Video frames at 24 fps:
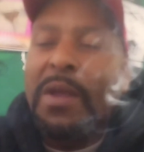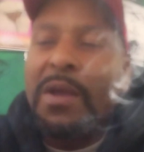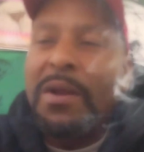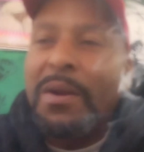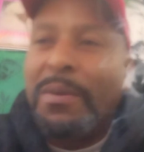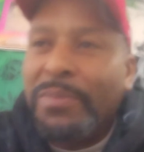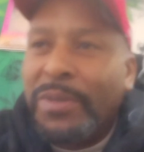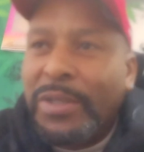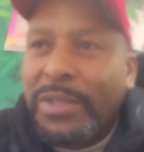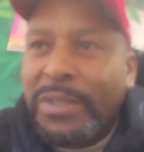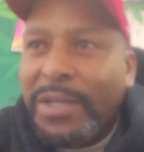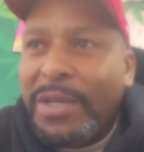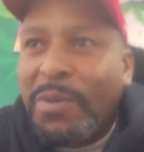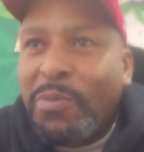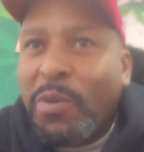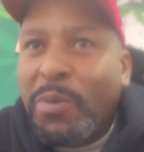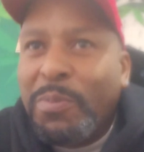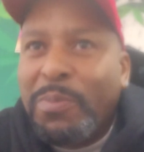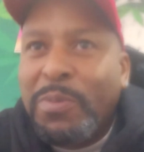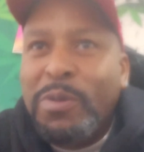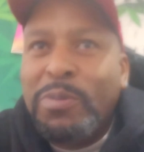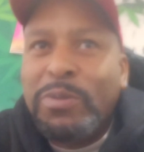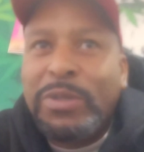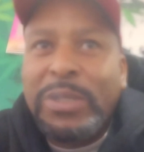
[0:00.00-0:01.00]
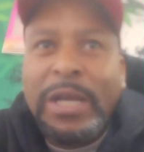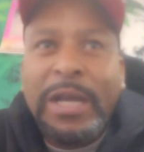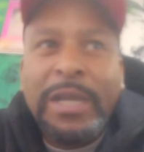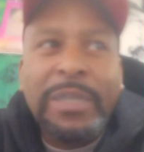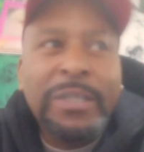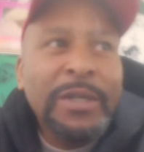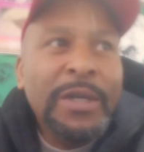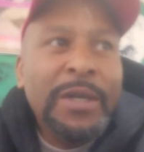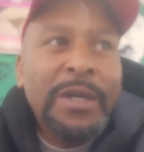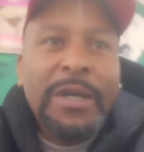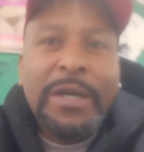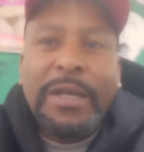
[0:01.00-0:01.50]
And I'm just saying where Boots
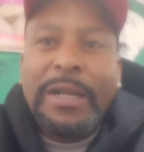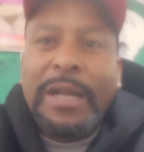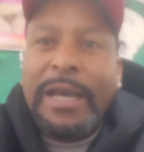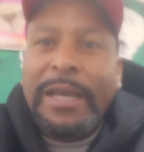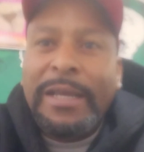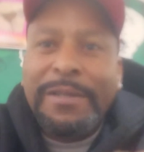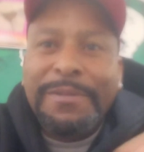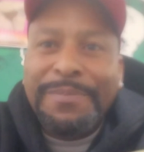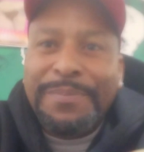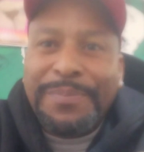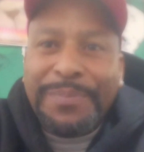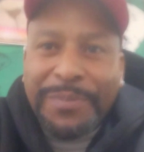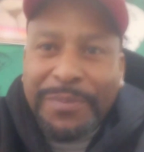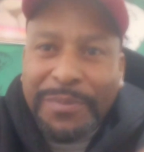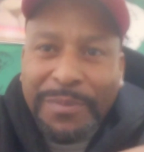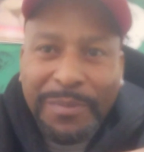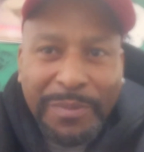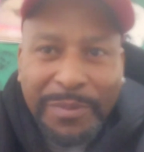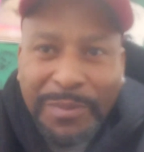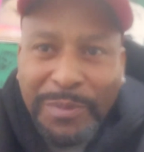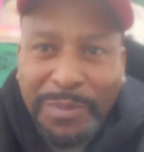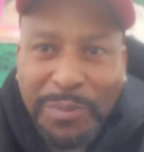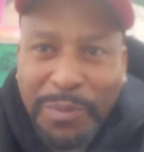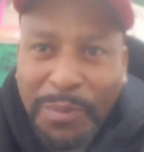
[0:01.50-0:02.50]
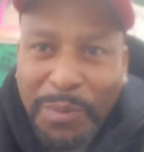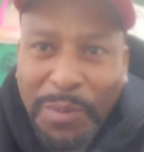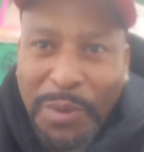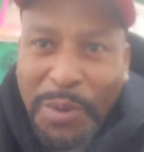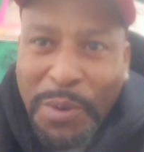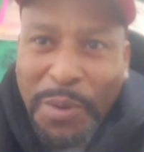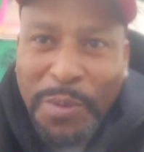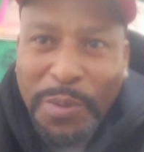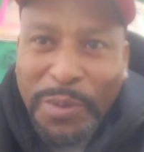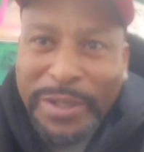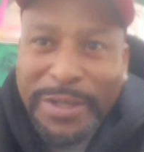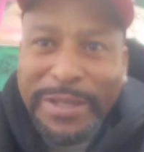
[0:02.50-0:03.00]
at, like,
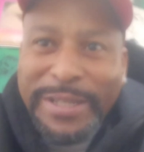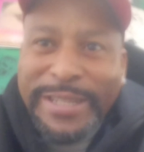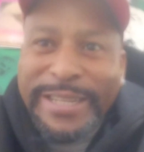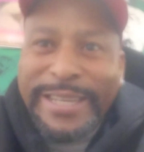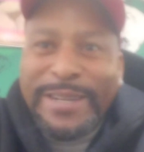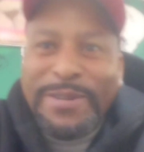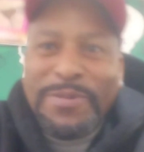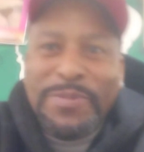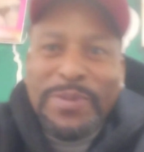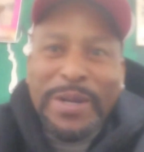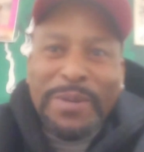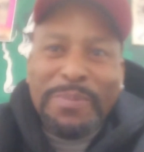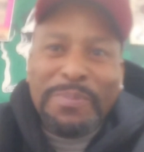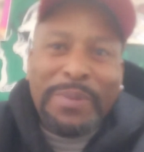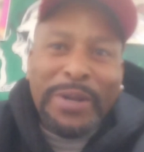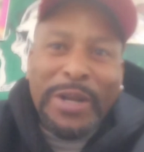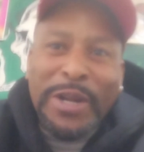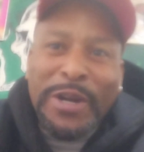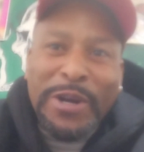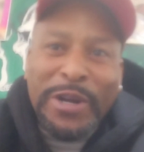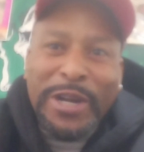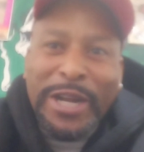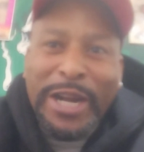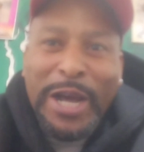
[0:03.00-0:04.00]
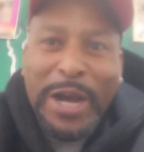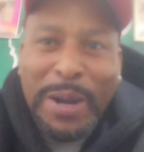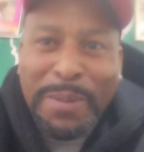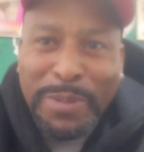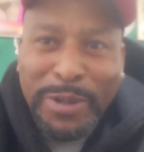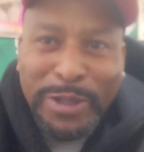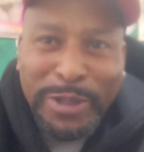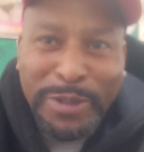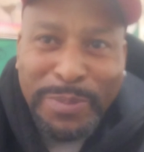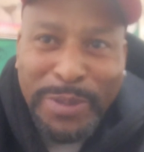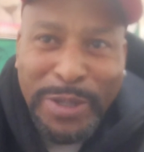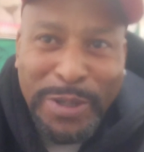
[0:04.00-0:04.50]
what the nigga, what, Blair Cobb
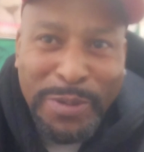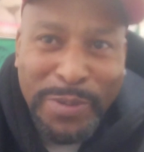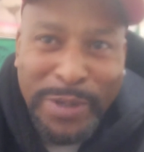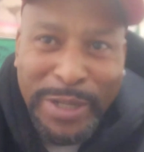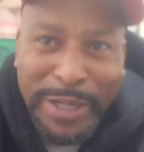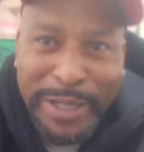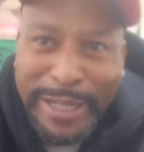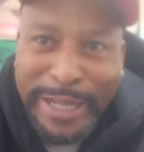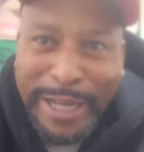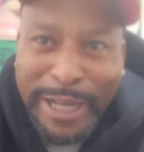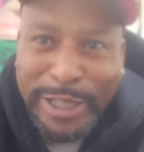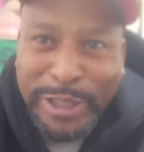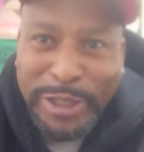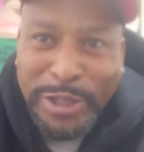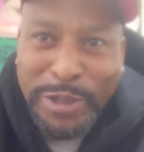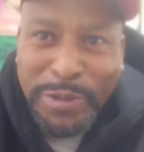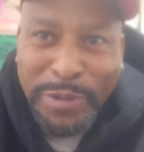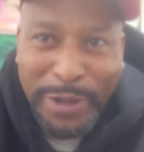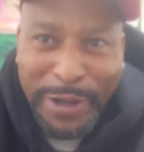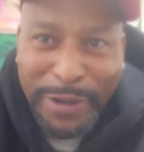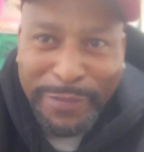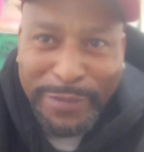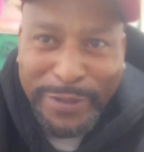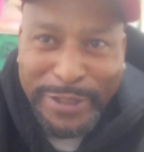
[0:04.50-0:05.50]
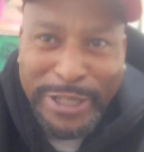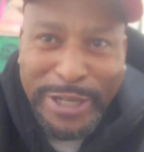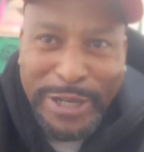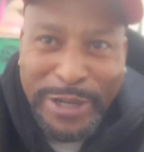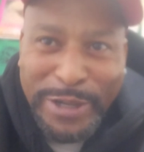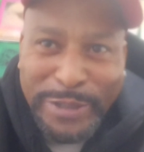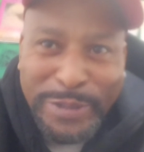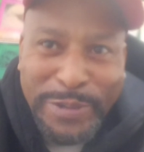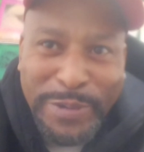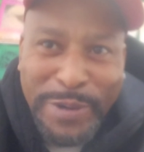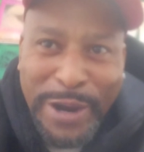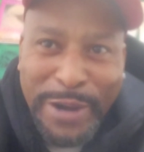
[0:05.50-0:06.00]
supposed to be with, a uh, tune up oh for
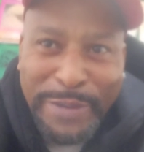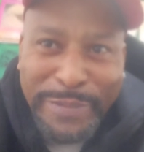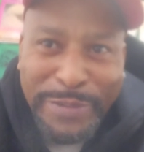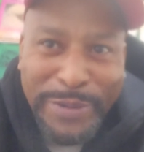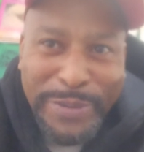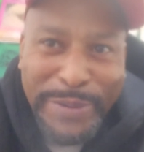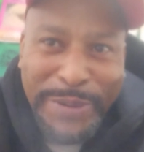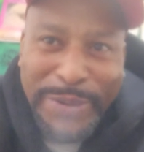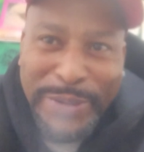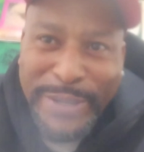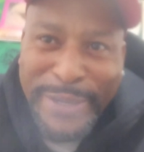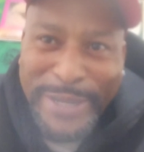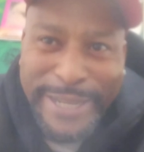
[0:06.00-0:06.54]
Terrence Crawford?